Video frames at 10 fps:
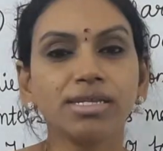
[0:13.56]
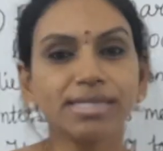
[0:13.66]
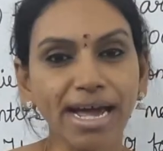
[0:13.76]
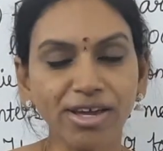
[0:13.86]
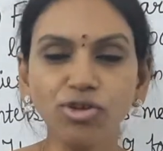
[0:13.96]

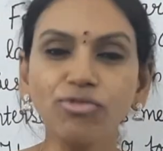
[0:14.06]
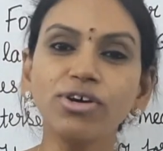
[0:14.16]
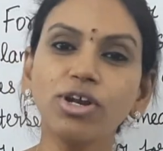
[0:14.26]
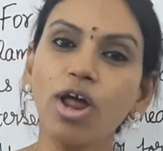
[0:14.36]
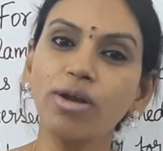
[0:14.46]
Thank you
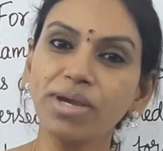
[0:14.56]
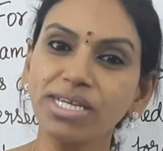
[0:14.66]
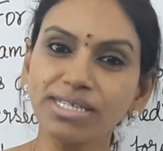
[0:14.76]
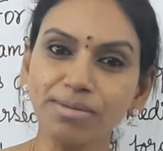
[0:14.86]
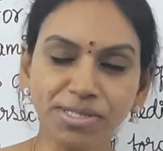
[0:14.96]
for all my
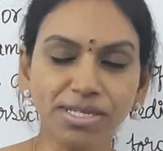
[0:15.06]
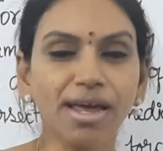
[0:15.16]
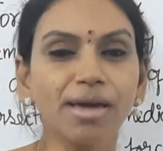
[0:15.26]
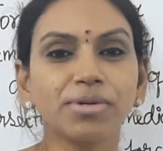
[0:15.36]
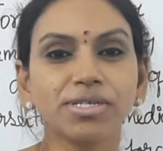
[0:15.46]

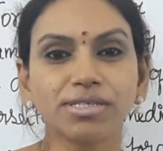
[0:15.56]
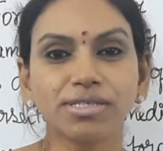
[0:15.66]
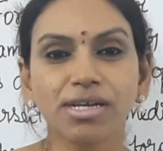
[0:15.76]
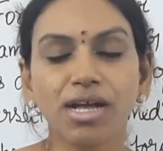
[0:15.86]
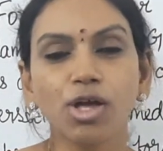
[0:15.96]

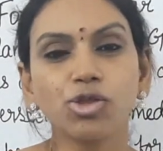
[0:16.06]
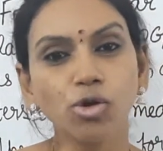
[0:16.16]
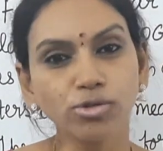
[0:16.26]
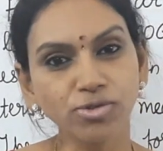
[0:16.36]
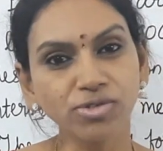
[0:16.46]
subscribers.
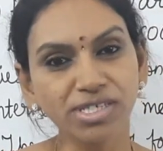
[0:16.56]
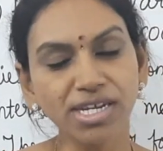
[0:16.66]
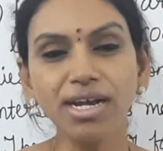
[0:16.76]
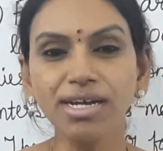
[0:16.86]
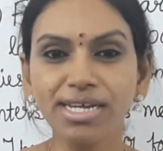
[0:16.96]
Those who
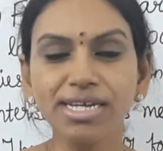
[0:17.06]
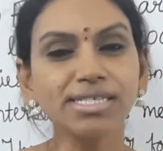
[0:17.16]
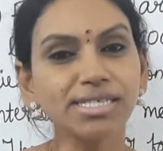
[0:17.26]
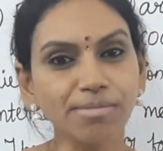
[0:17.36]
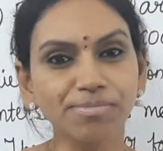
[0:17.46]
still
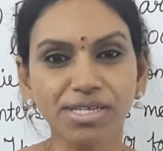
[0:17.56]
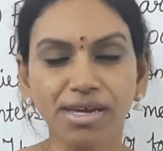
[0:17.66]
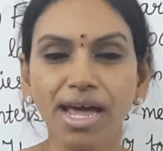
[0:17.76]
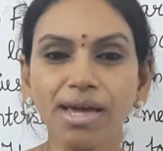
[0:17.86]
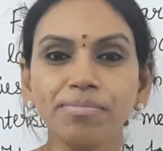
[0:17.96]
didn't
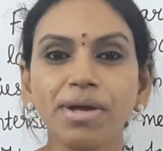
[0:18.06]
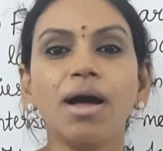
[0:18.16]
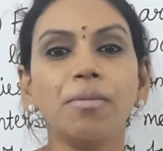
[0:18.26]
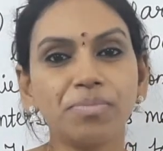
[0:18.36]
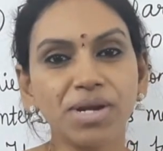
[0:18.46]
subscribe,
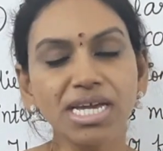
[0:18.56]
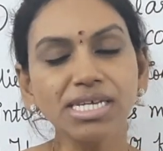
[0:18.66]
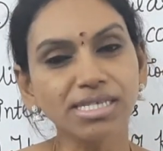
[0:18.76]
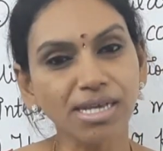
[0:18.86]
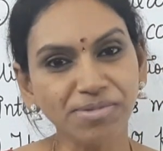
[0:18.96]

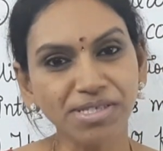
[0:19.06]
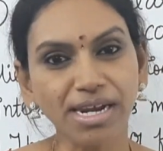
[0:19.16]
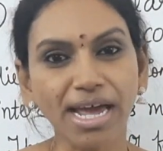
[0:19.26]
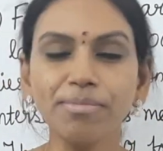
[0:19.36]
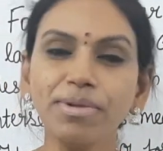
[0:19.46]
please
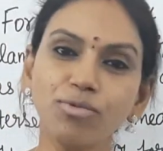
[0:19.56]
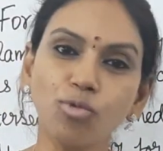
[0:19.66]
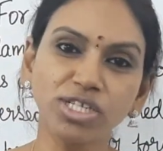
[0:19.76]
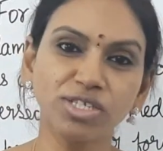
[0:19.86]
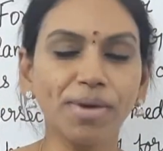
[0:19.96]
subscribe and
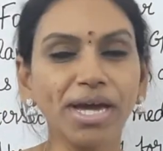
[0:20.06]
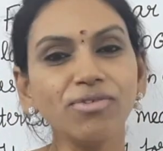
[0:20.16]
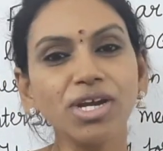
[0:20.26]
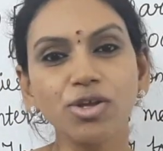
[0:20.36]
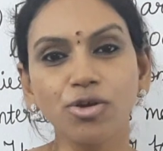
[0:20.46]
watch my
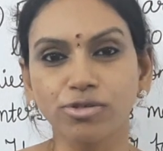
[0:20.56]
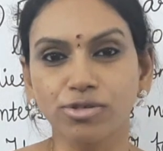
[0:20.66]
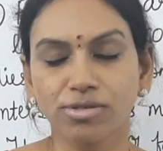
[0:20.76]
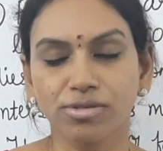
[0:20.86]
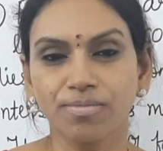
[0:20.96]

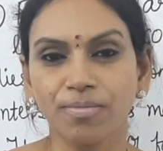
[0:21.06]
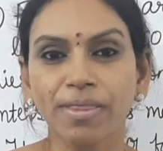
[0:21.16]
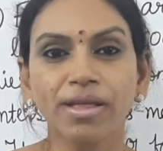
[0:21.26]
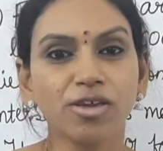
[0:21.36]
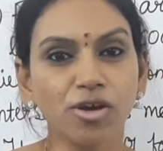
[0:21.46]
videos.
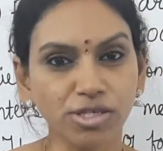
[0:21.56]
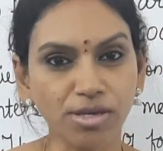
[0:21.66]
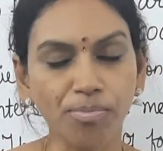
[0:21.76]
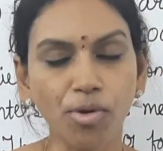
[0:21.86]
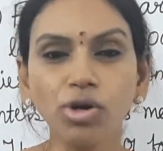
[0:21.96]
Your
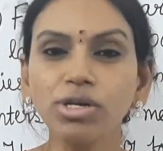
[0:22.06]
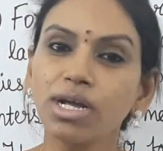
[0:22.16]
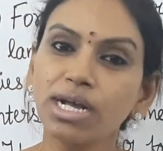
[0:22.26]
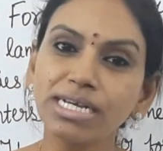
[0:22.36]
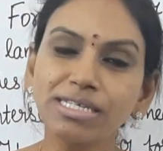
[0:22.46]
support
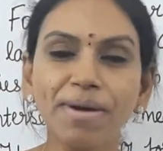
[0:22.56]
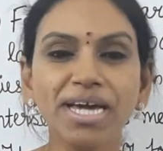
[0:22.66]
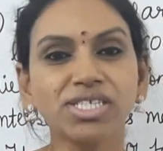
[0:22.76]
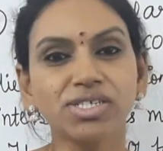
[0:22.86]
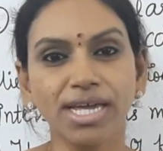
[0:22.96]
is
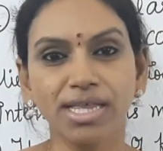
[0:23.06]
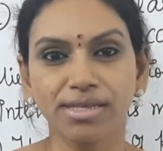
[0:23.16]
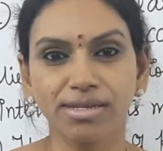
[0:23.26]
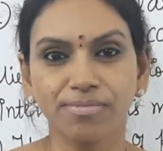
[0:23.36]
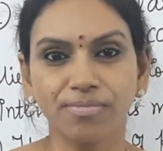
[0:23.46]
my
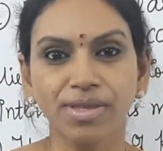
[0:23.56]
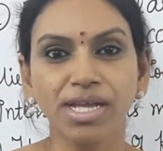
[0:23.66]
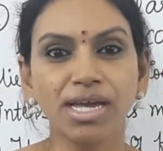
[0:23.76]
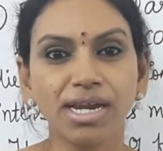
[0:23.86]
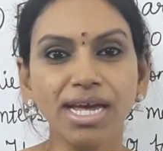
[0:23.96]
strength.
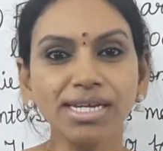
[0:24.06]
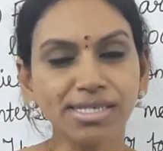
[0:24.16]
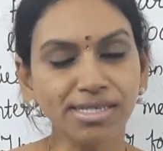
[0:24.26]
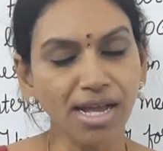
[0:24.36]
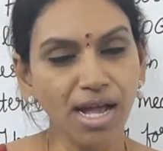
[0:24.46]

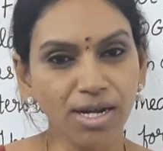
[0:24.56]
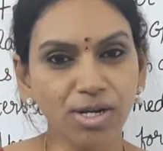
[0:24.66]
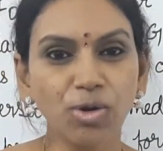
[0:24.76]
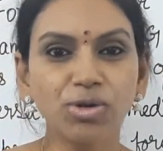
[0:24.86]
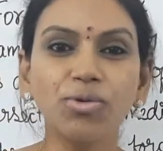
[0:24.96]
Let's
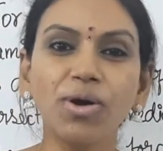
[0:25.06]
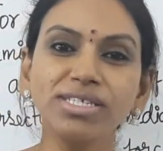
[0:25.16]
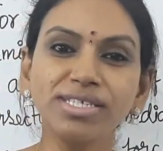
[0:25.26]
go to our